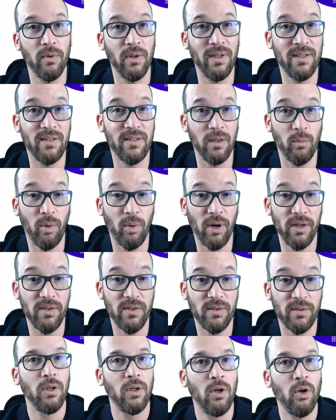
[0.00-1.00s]
listing
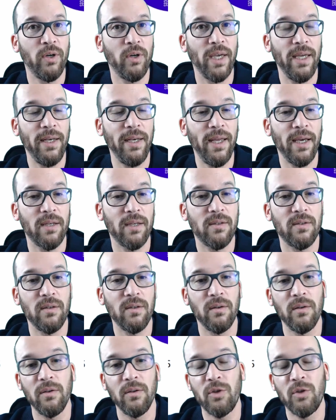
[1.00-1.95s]
price. Okay, next.